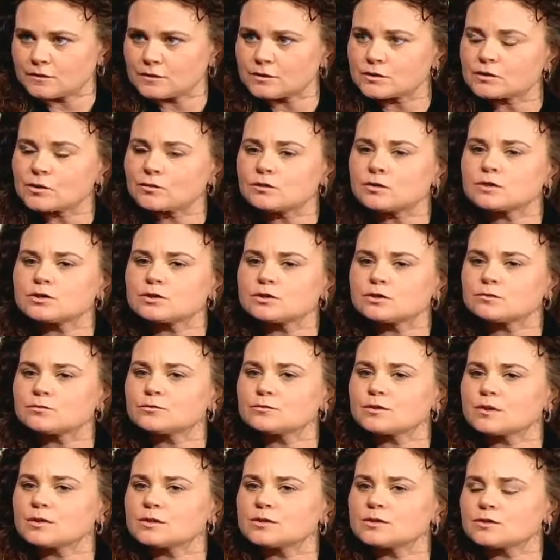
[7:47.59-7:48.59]
So the
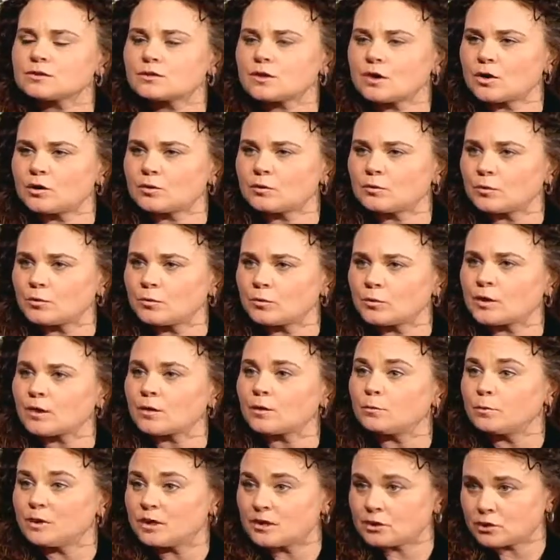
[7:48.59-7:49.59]
children start with
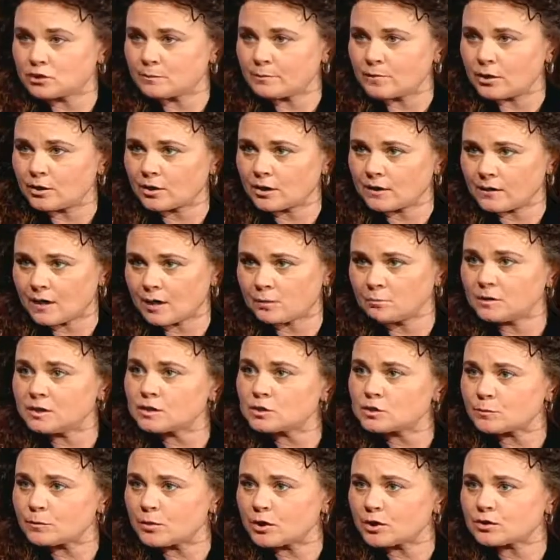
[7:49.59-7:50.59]
a benchmark, and that
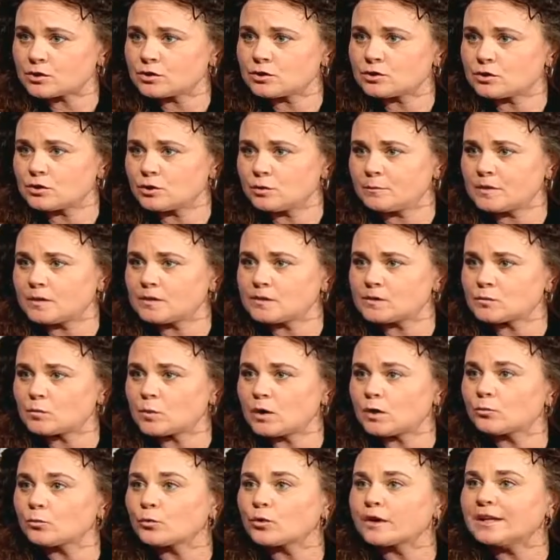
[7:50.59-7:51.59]
benchmark determines
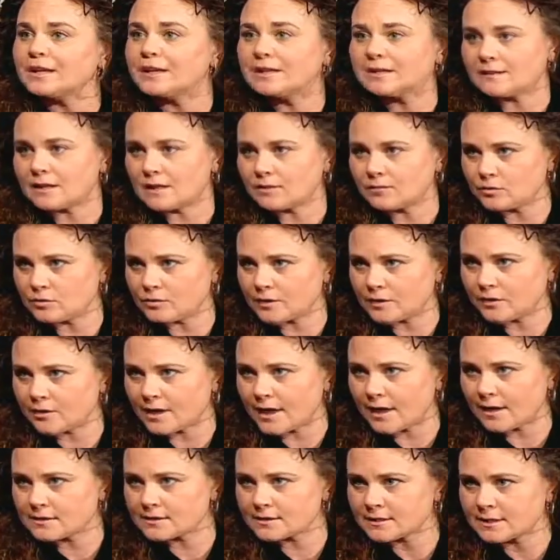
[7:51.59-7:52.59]
what reading level they're
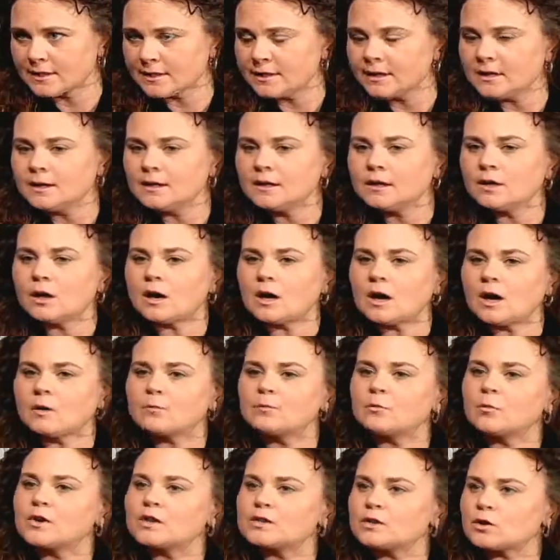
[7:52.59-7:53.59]
at.
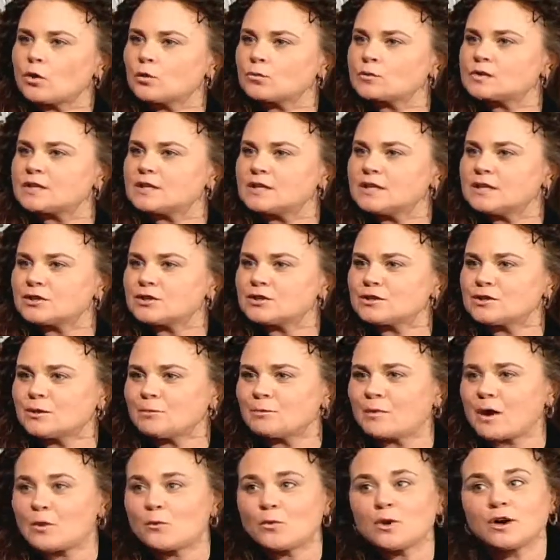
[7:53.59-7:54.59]
We don't teach them
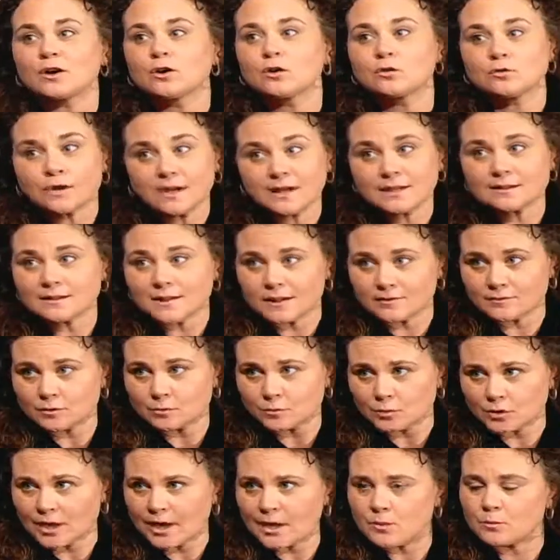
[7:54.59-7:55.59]
by what grade level
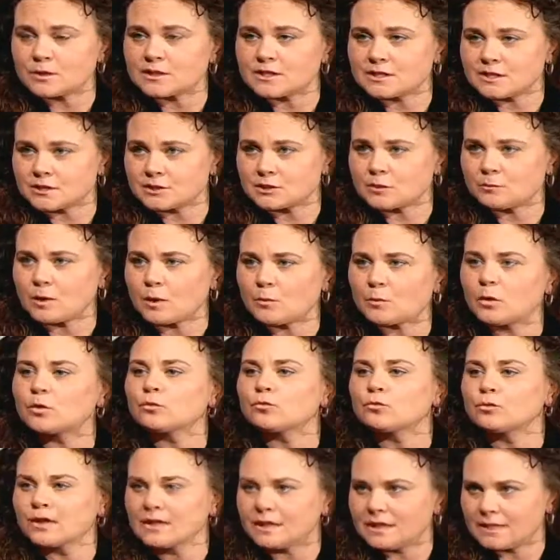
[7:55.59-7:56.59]
we're at. We teach them by what
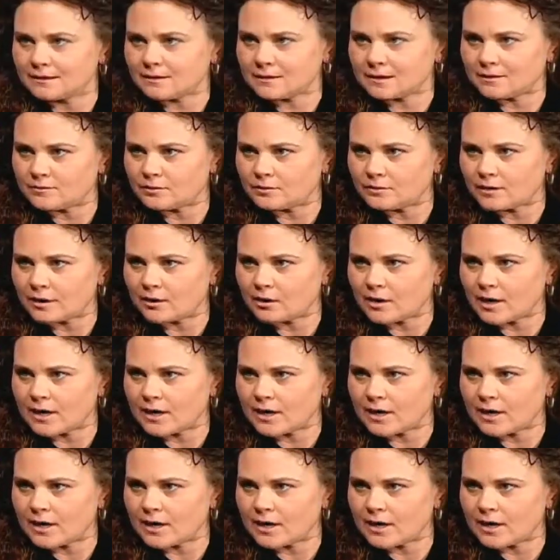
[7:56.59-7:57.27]
reading level they're at.